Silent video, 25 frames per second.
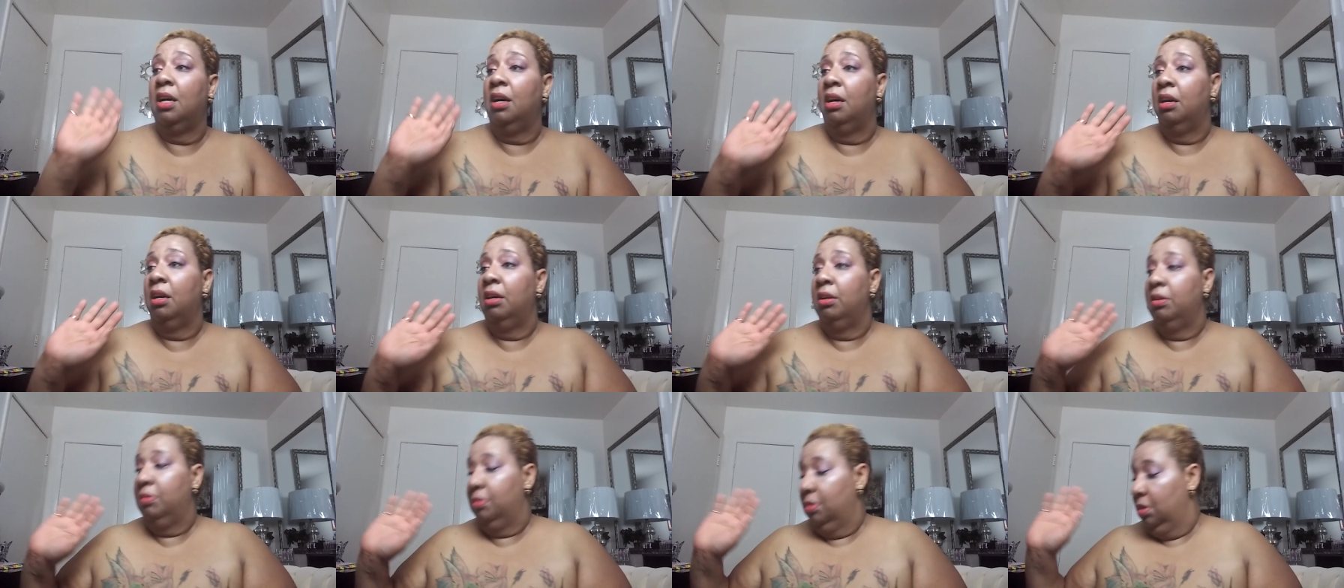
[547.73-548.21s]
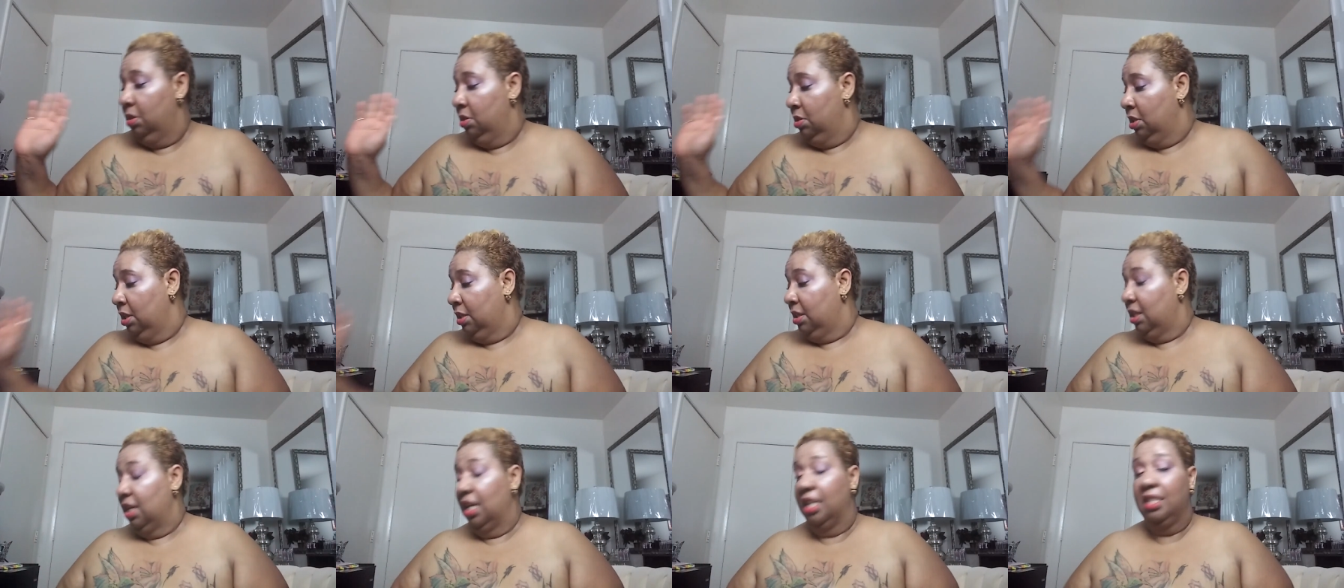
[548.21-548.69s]
uh,
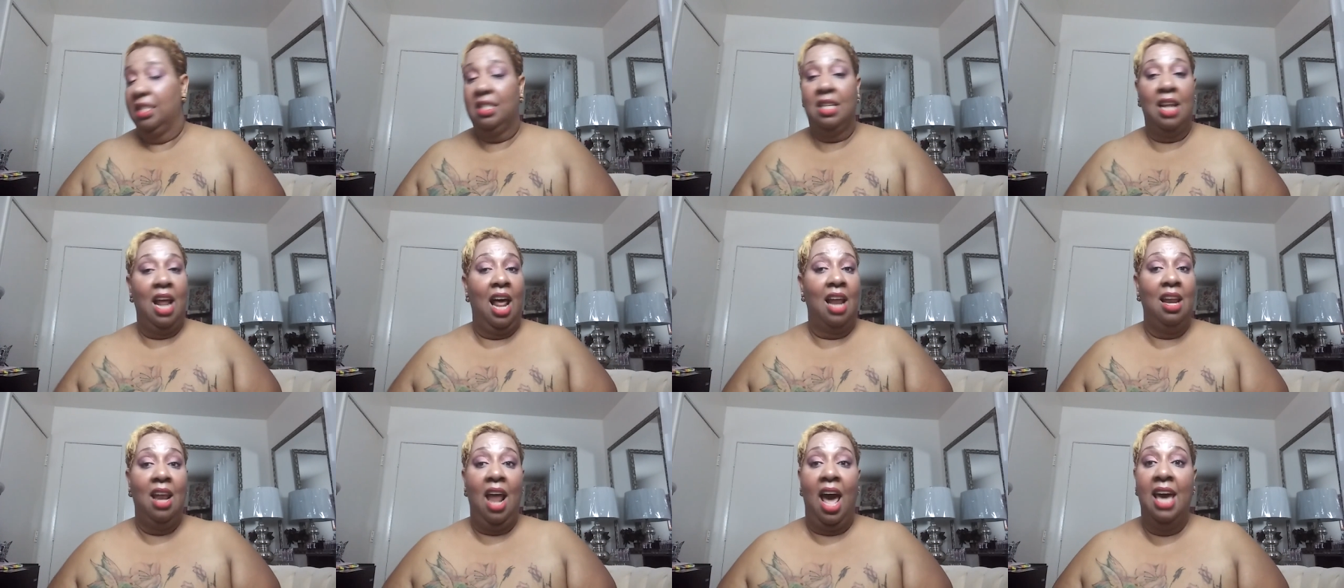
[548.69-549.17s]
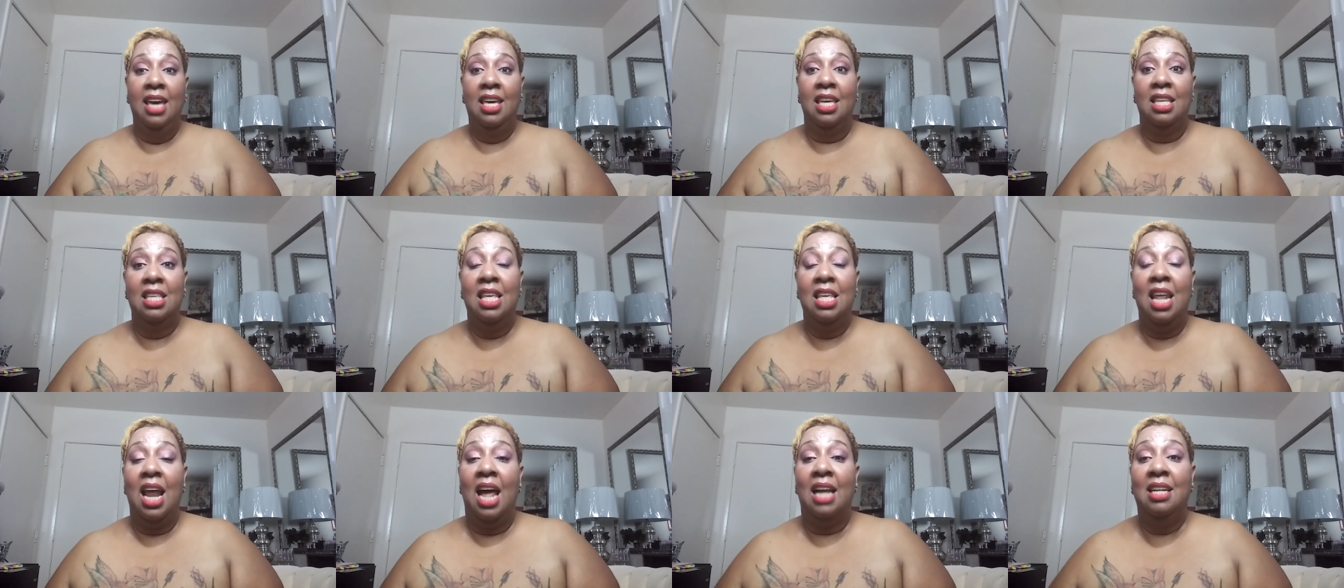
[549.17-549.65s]
the things that I
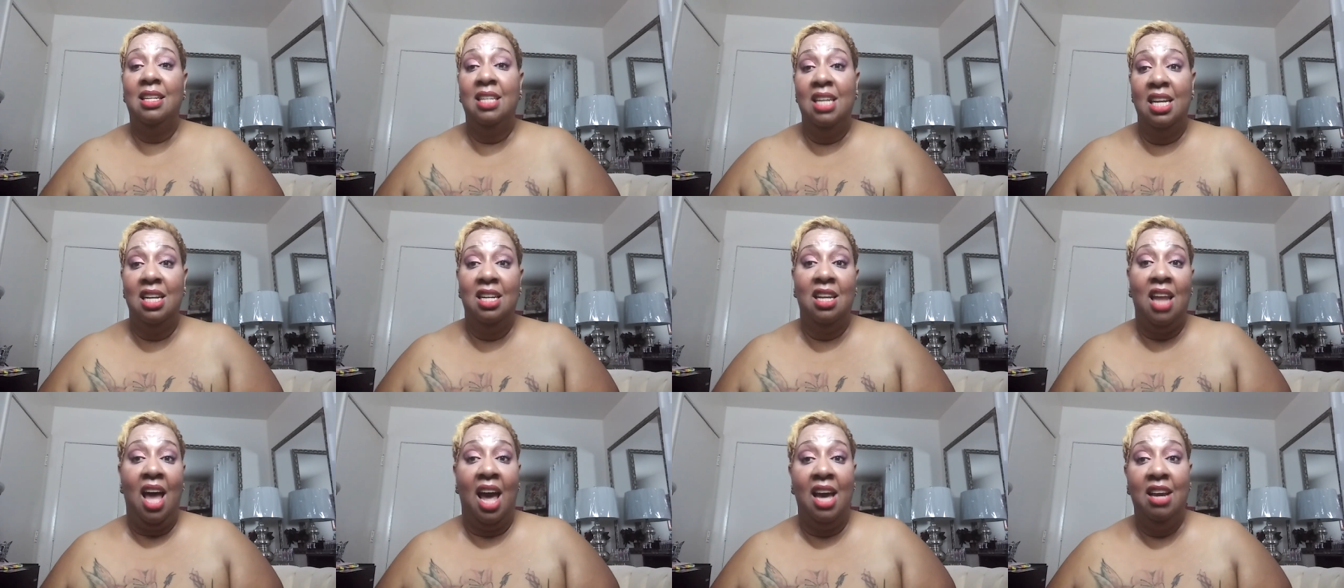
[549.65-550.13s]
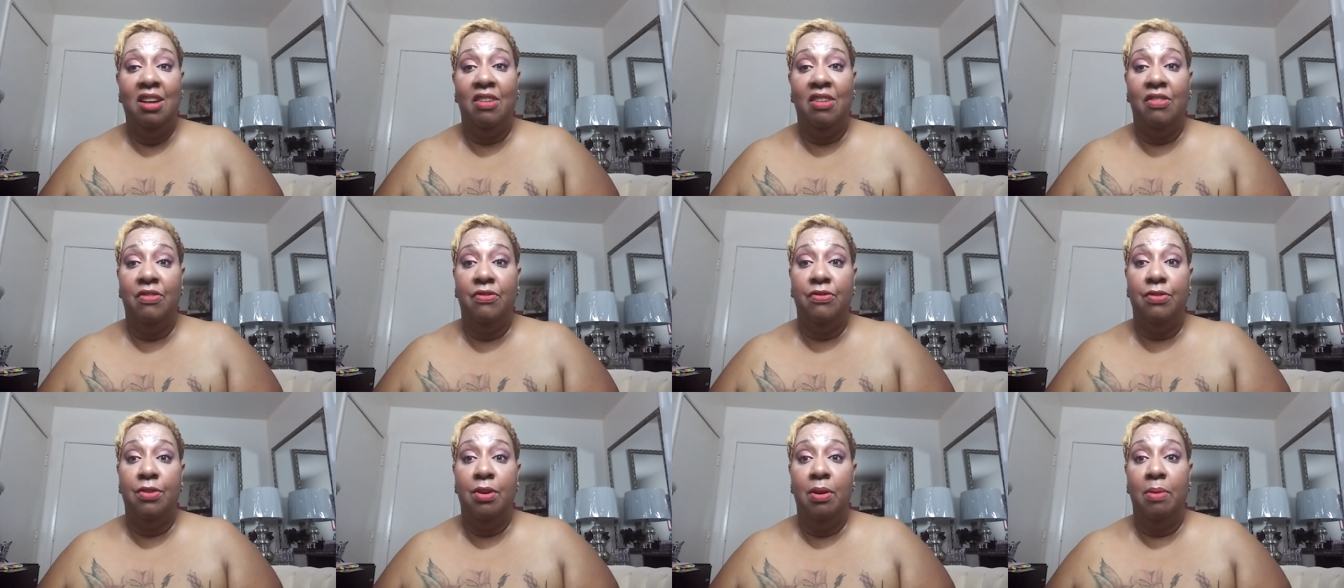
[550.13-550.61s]
liked, that I didn't like
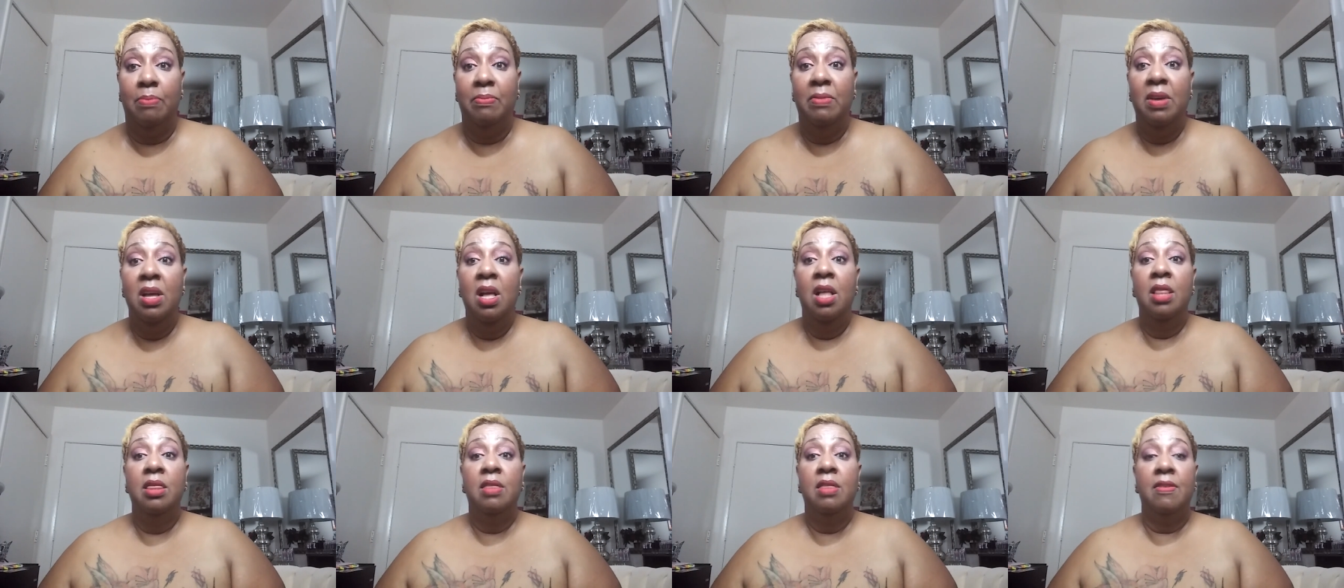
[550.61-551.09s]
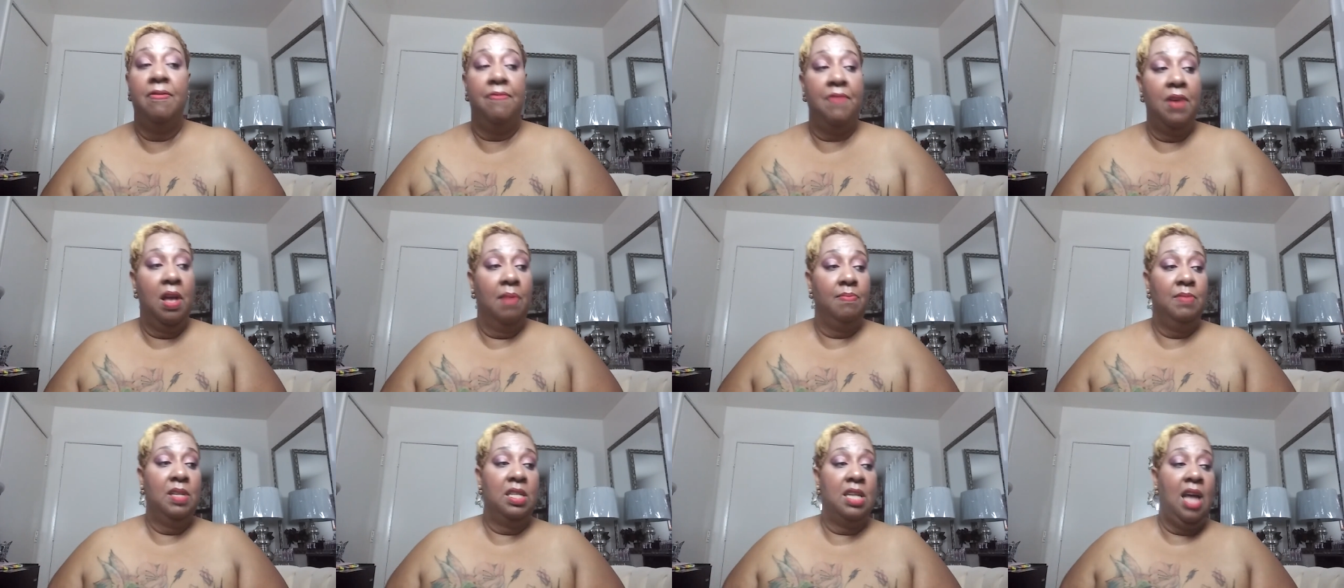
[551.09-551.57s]
from the
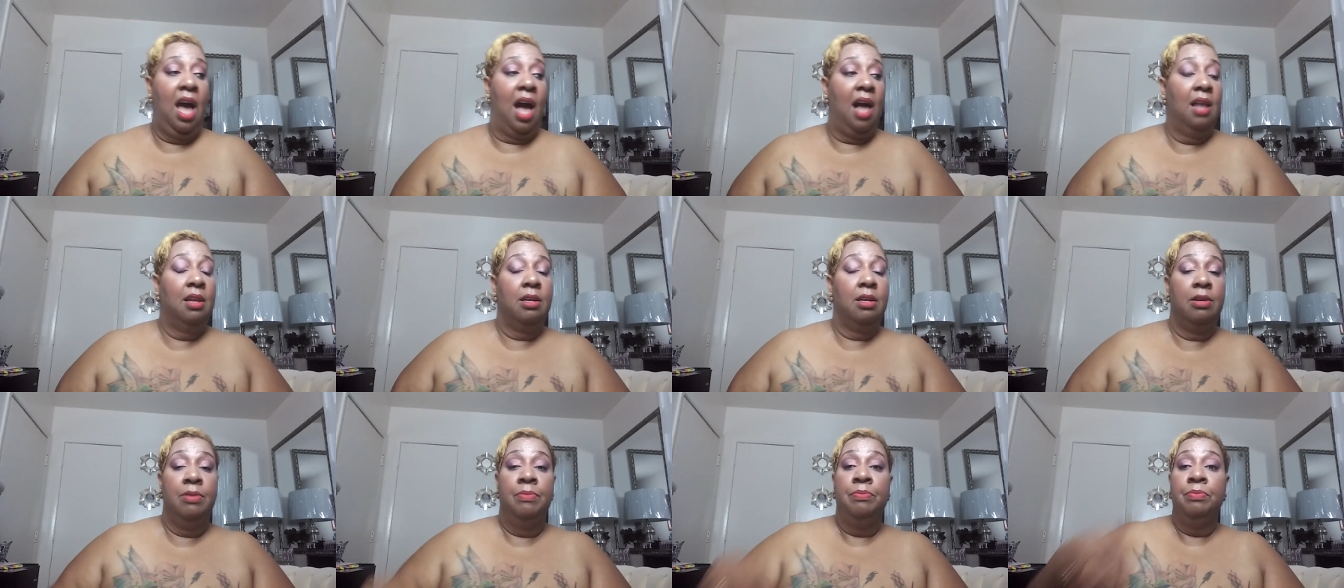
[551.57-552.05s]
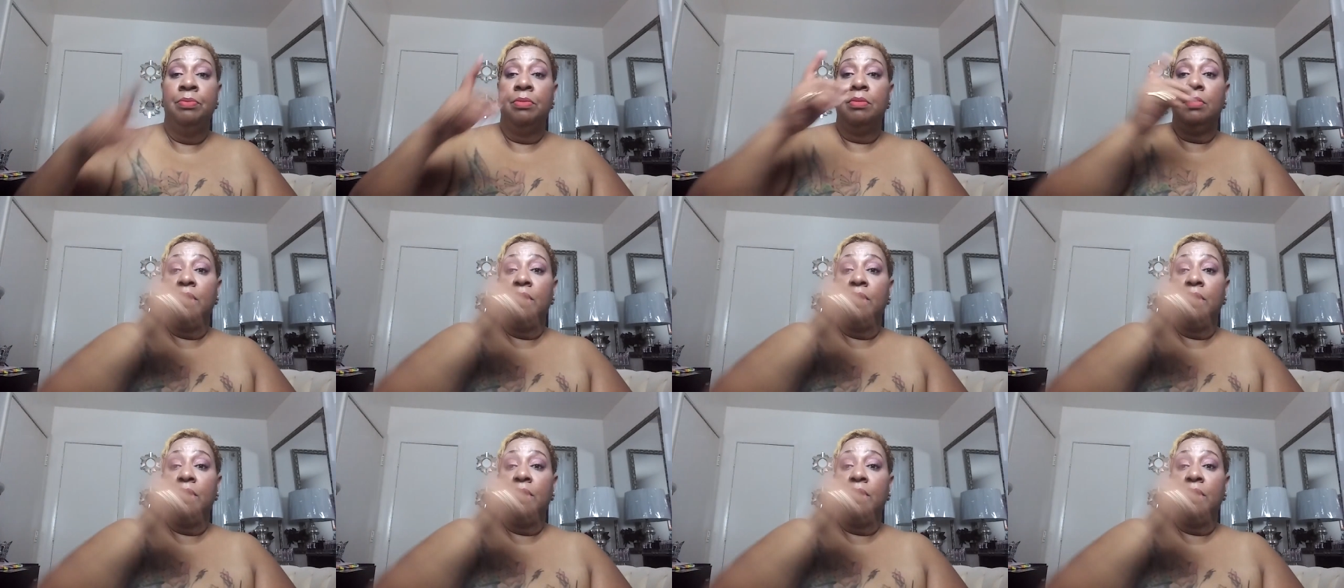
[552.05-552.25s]
Family Dollar,